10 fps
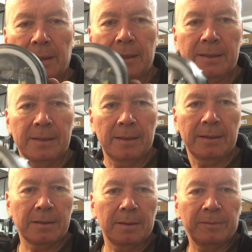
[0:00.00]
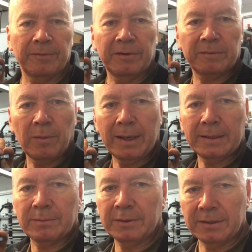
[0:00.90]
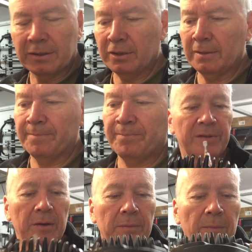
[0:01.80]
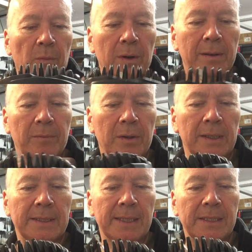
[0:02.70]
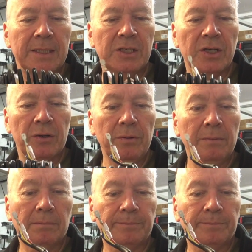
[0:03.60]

in terms of its weight, which is good. So what I intend to do